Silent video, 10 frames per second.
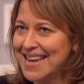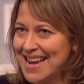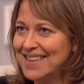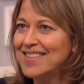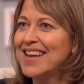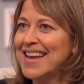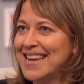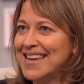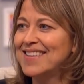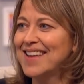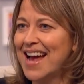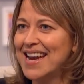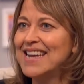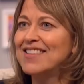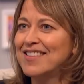series. It is, it, it really is. is.
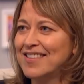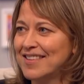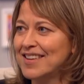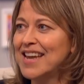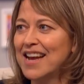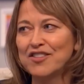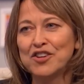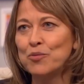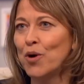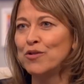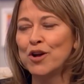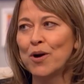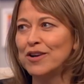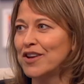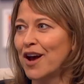And it's, it's proper. Yes, and you won't know where it's